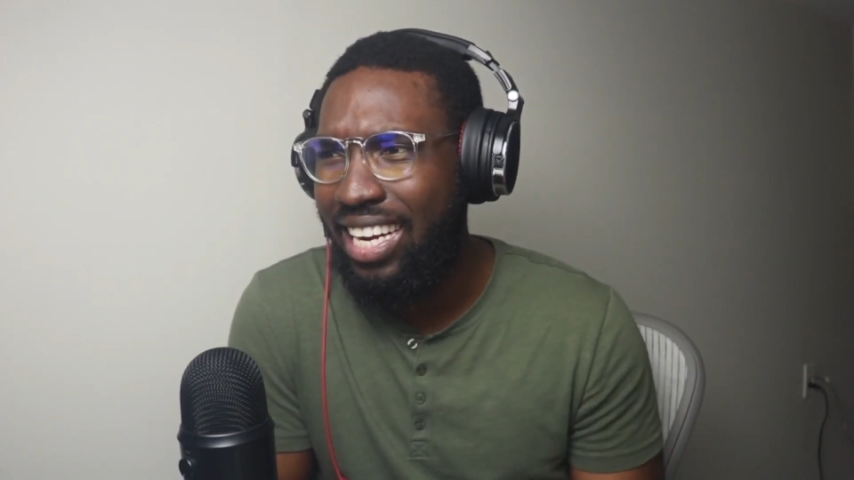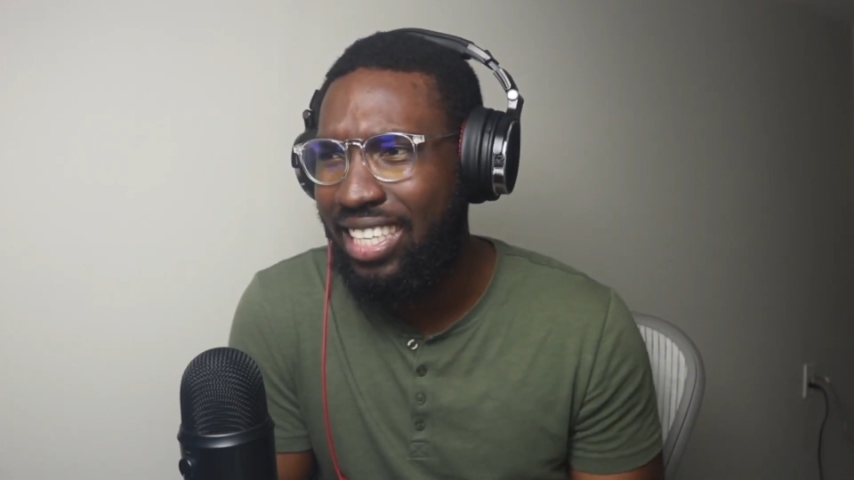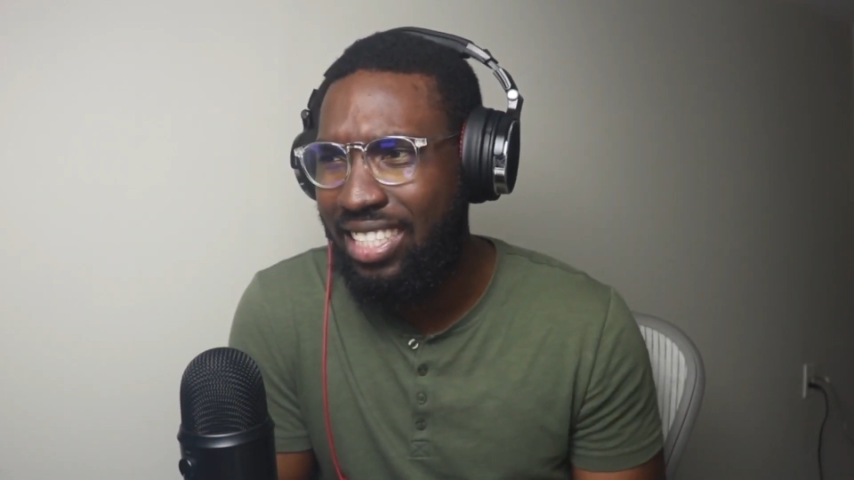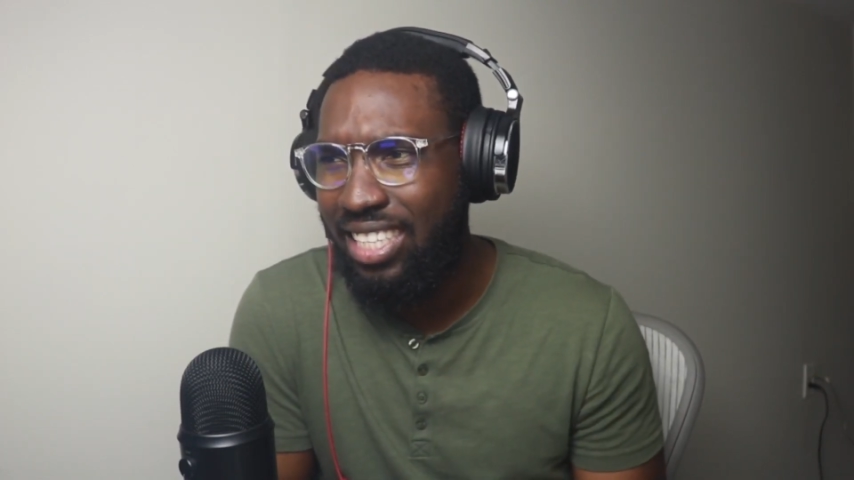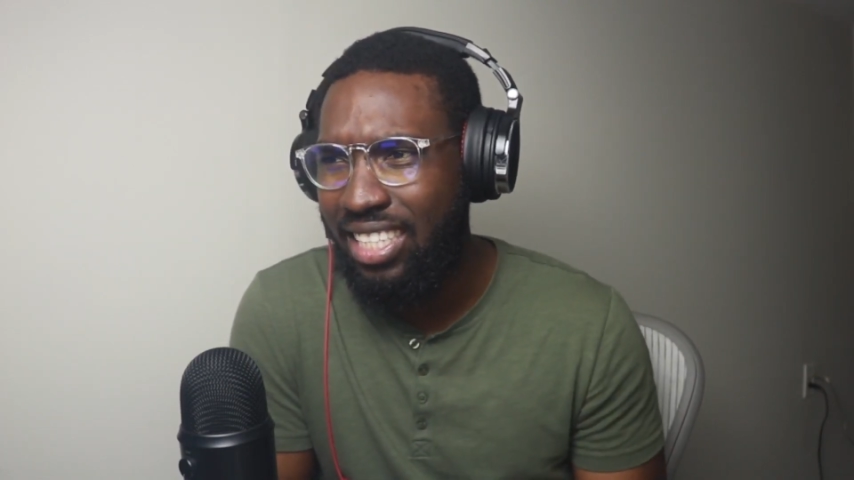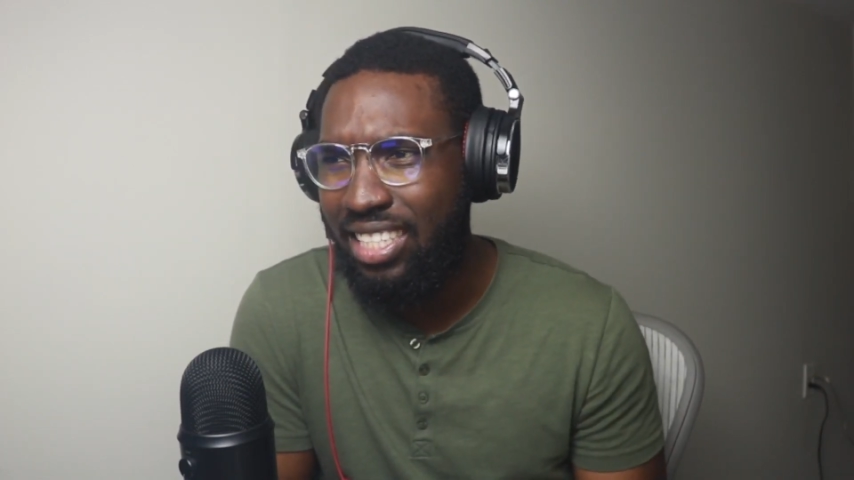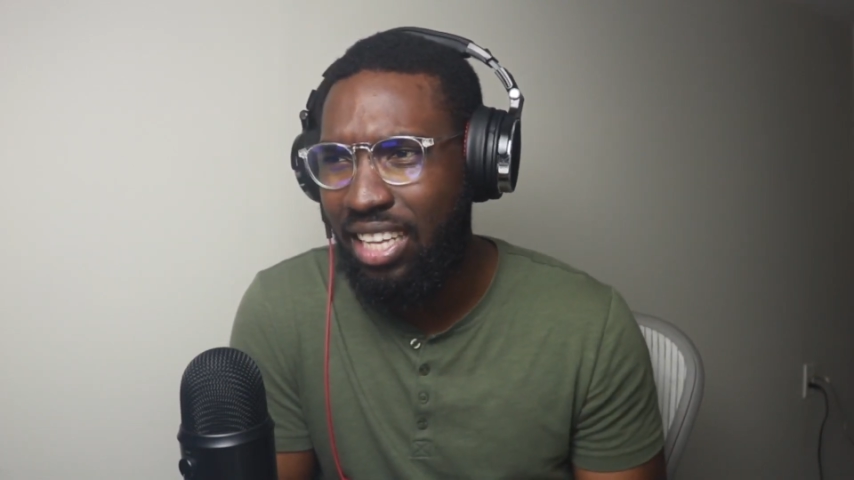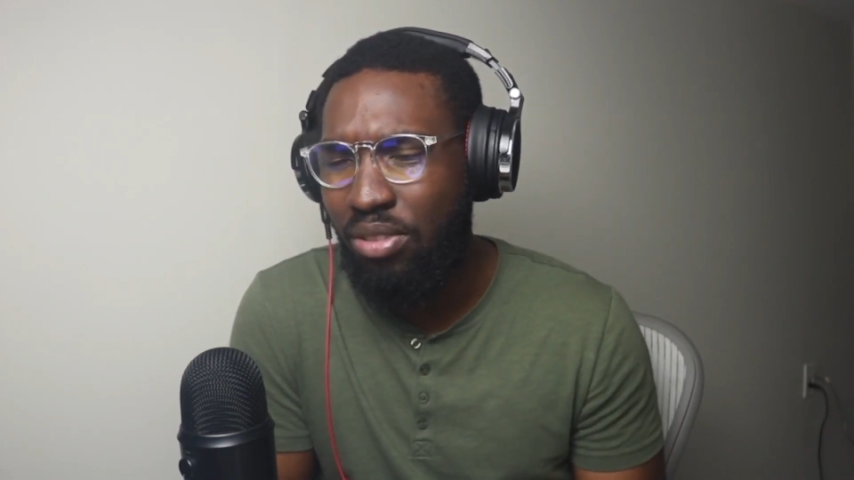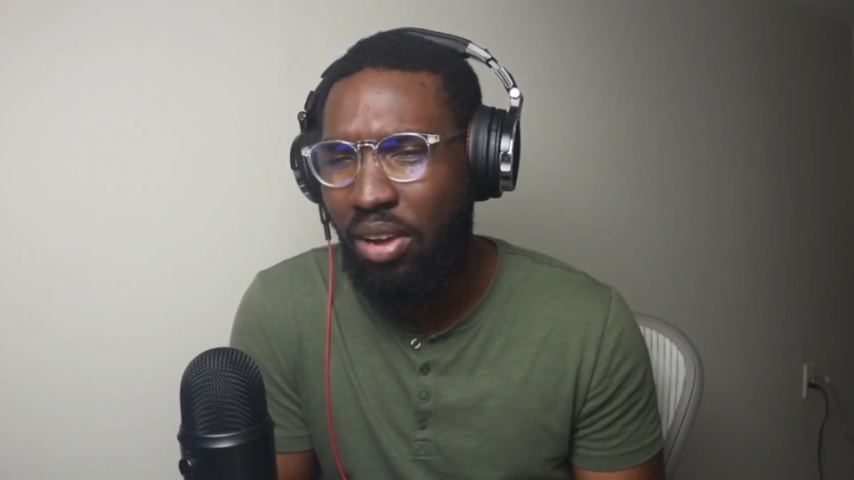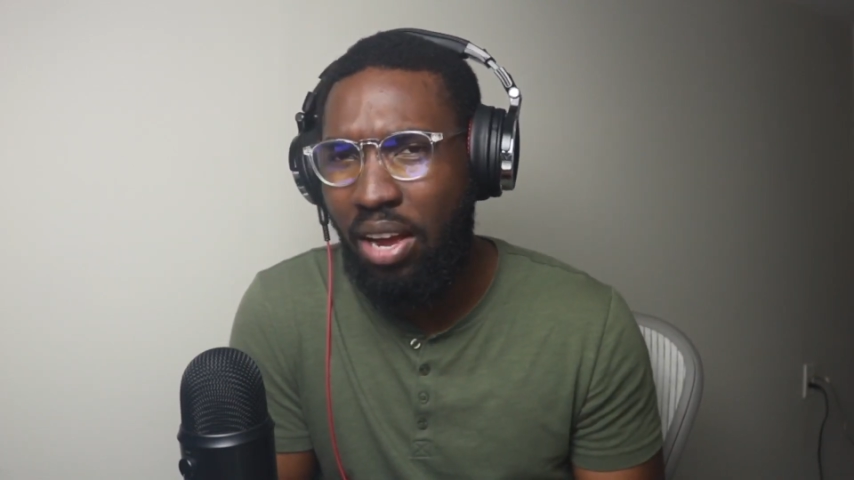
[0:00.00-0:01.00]
exist
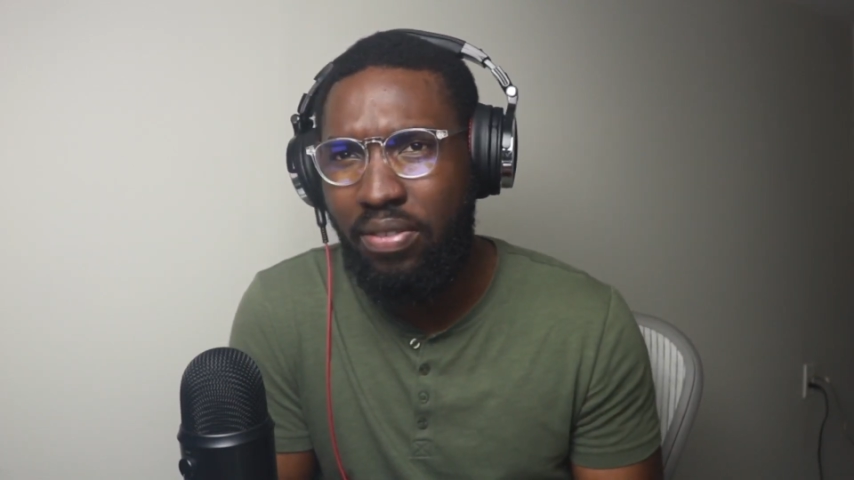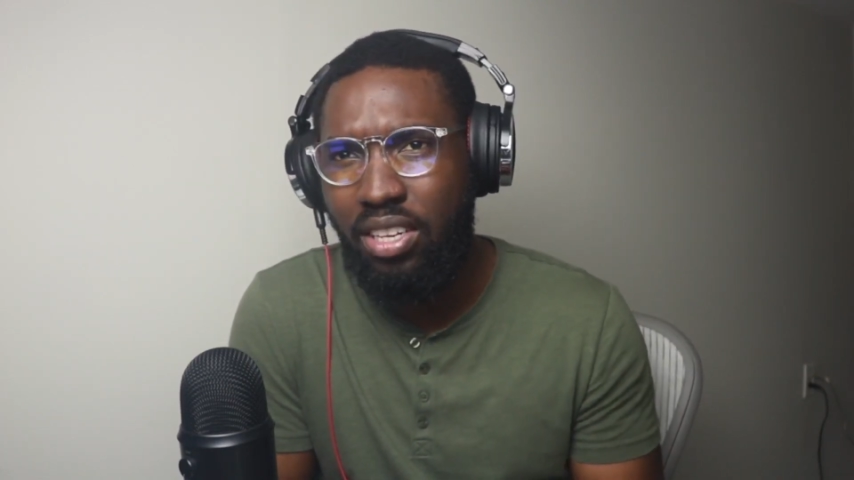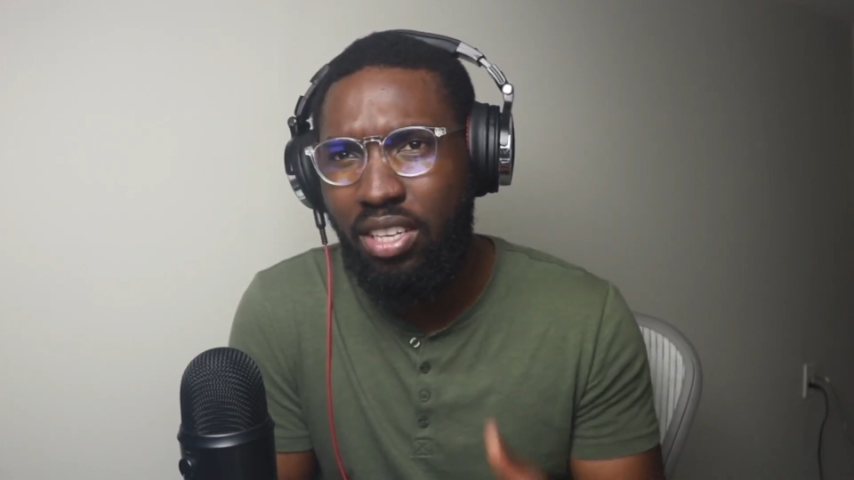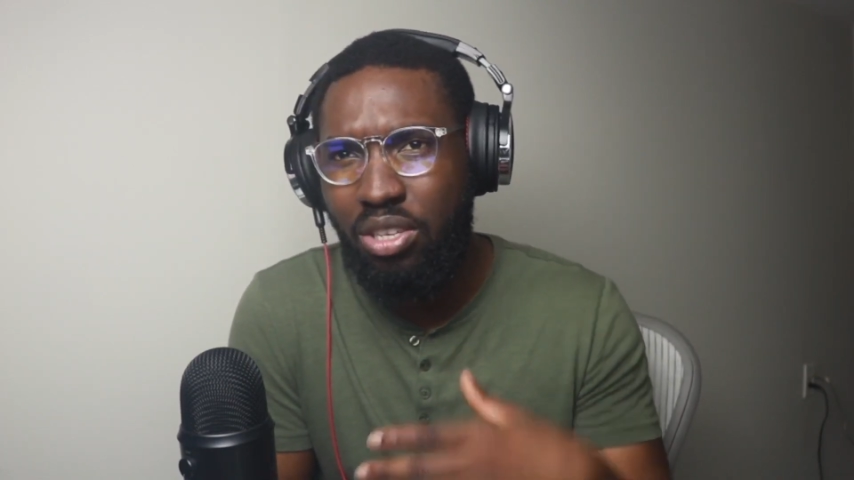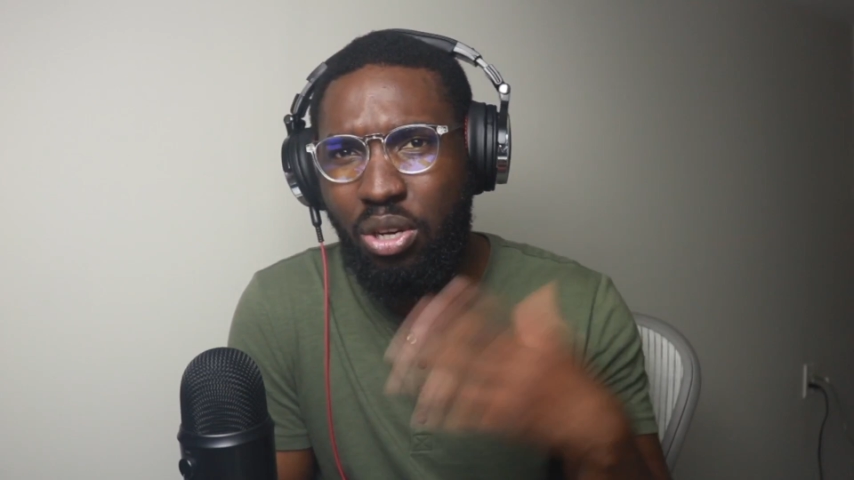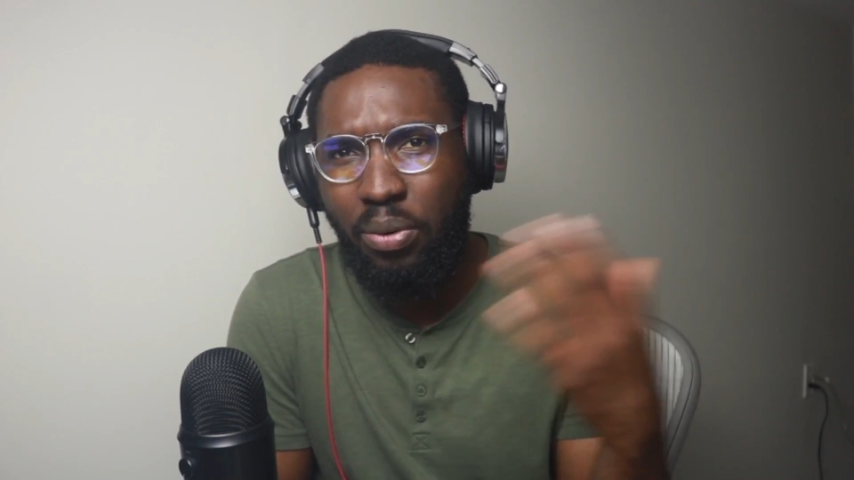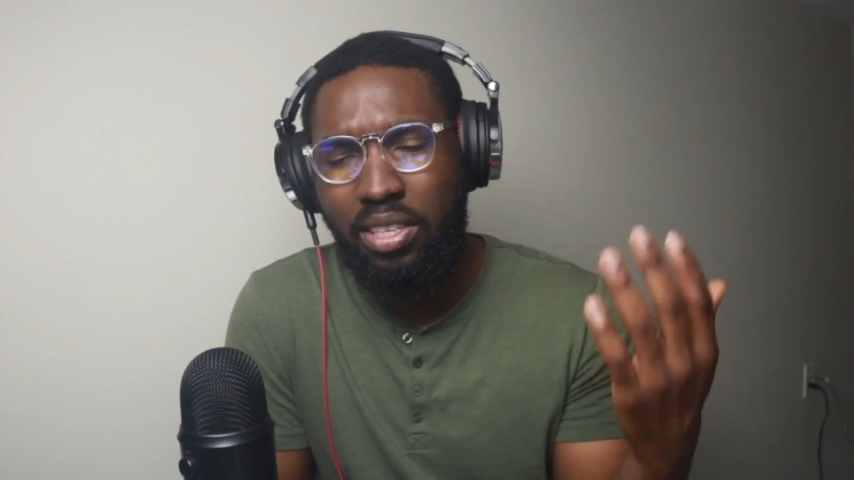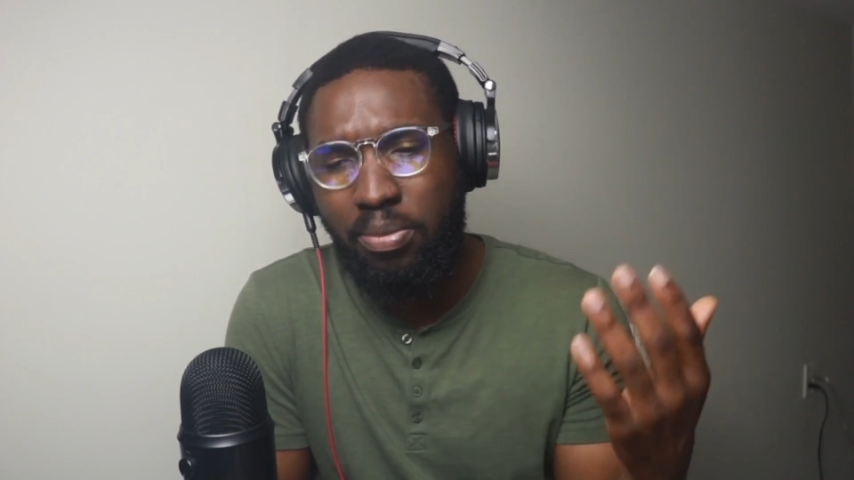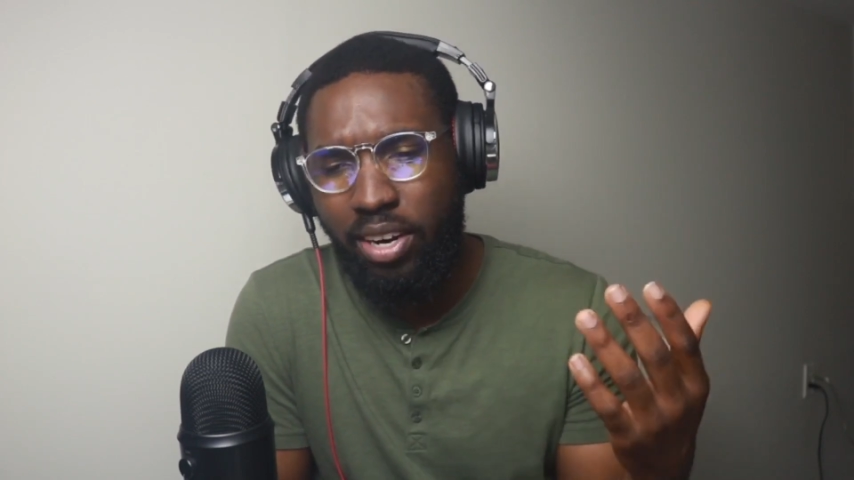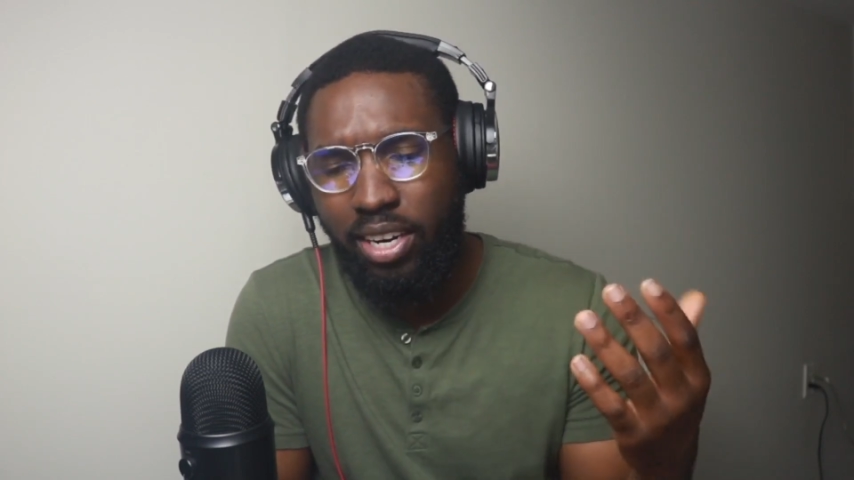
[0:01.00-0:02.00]
and thrive in the
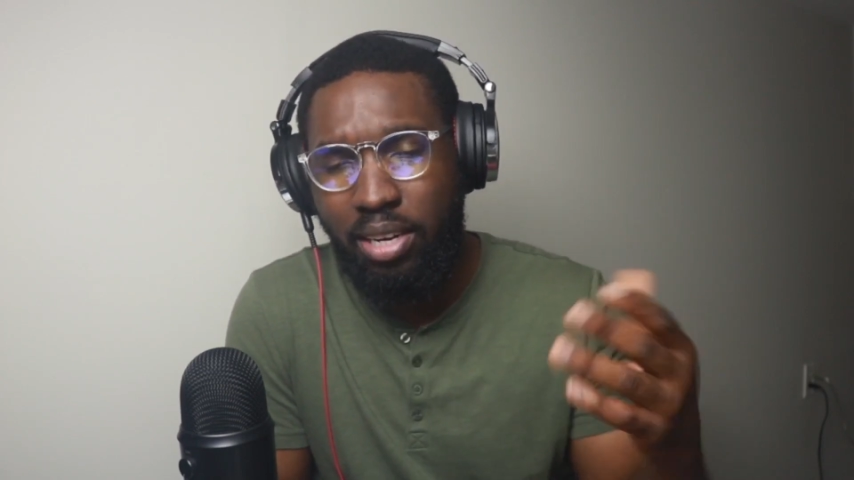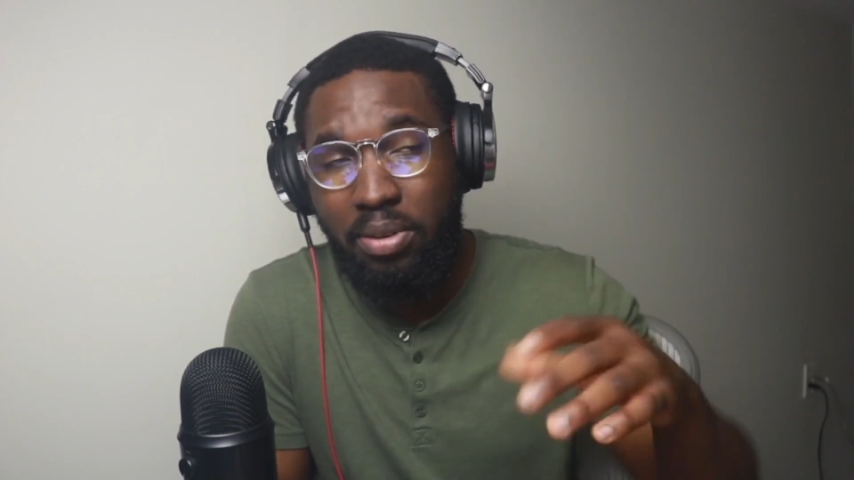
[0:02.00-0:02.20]
US market,